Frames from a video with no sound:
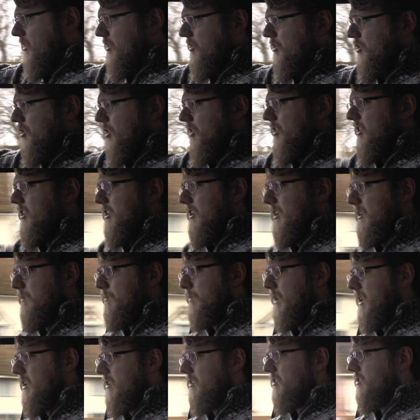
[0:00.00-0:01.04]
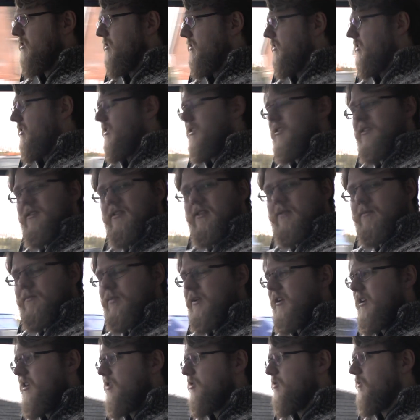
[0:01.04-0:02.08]
chunky pillars that can
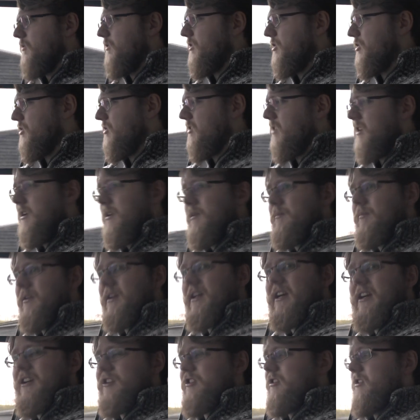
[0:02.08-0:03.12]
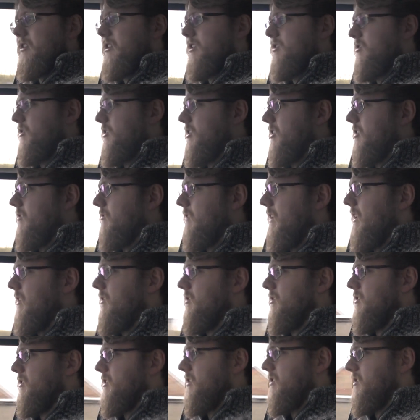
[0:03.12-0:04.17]
impede your vision, but actually looking
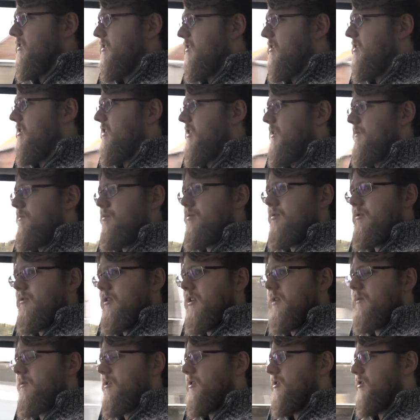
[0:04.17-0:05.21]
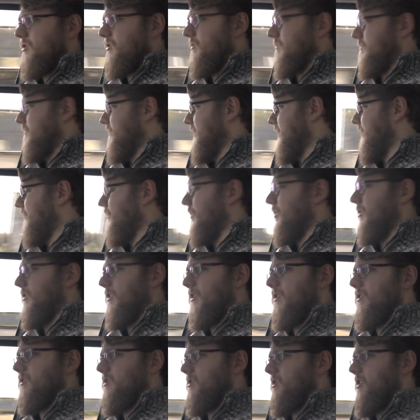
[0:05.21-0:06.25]
around, I can see pretty much
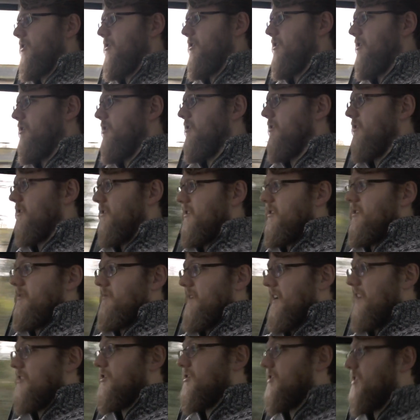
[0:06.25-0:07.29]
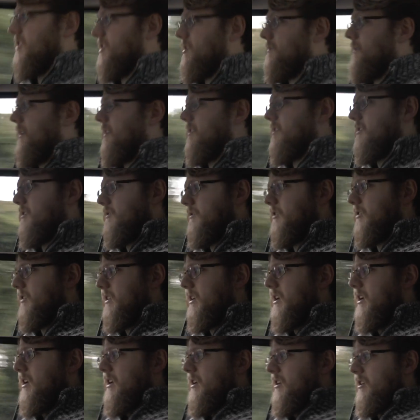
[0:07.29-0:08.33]
everything that's going on. Um, as you'd expect, it's a
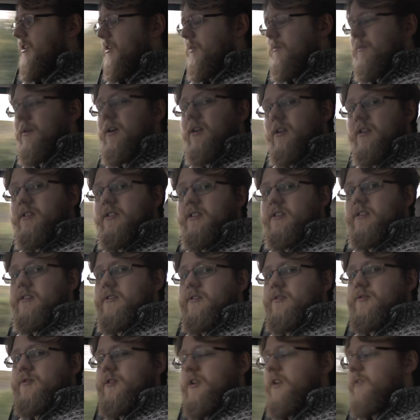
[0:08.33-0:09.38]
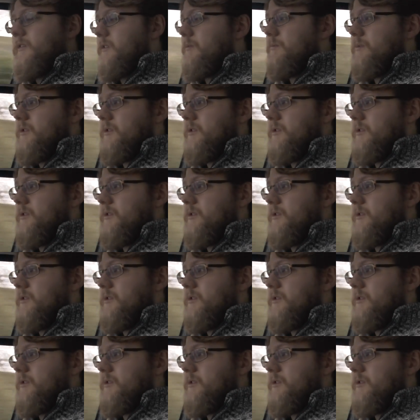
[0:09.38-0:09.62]
very commanding driving